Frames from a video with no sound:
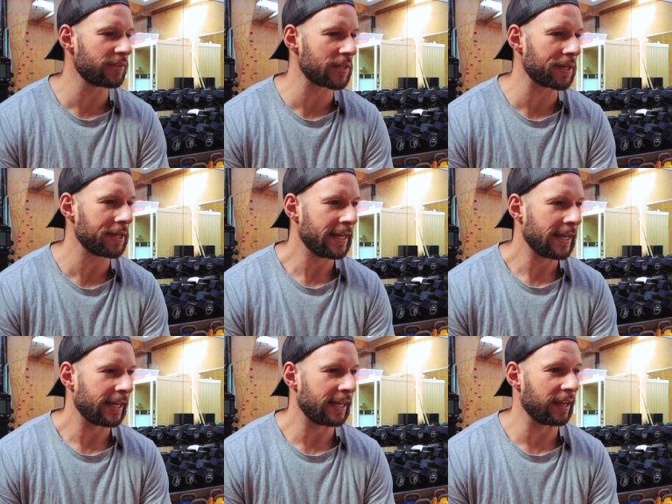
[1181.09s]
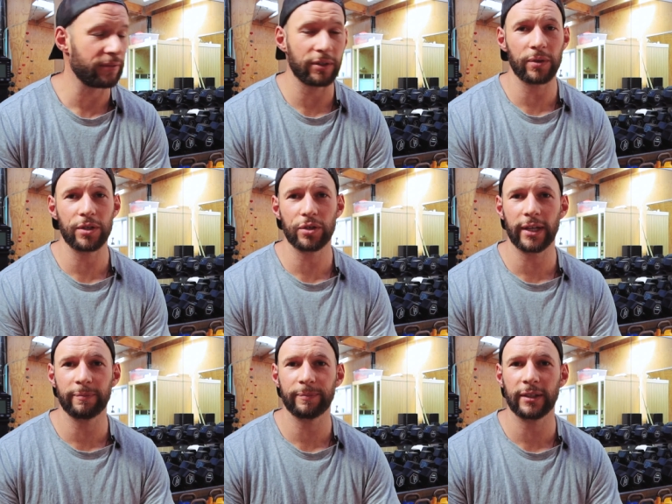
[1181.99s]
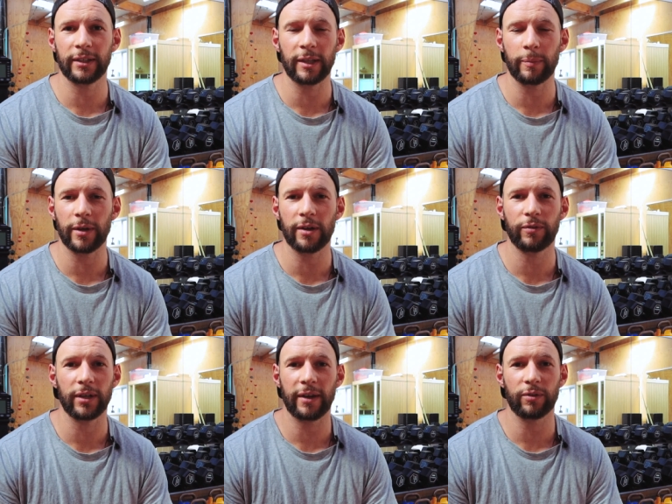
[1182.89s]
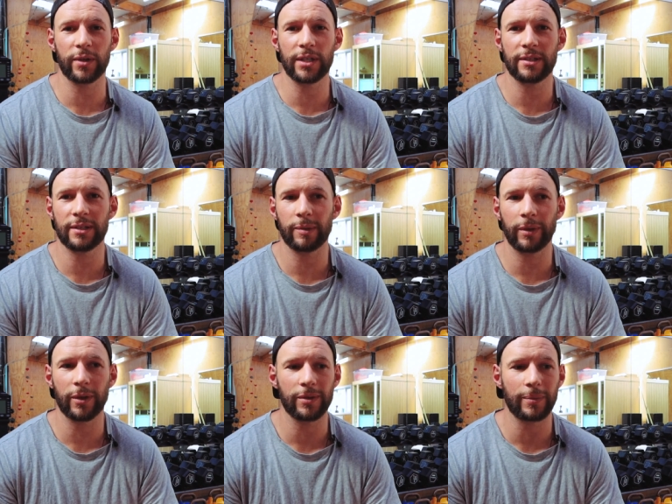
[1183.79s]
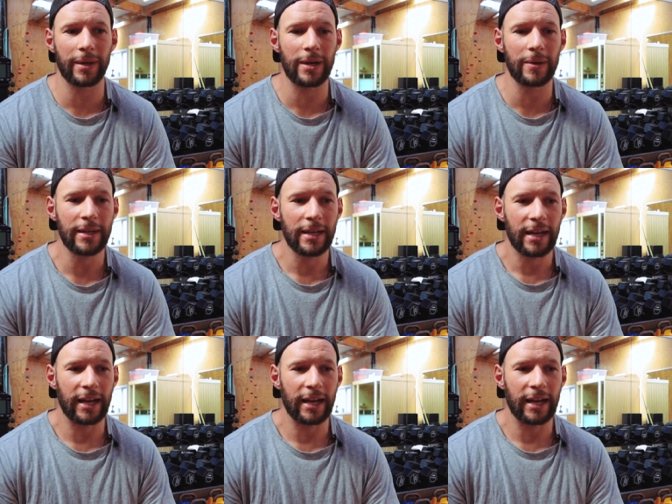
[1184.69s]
So uh, if you do enjoy it, let me know. If you have questions, let me know as well.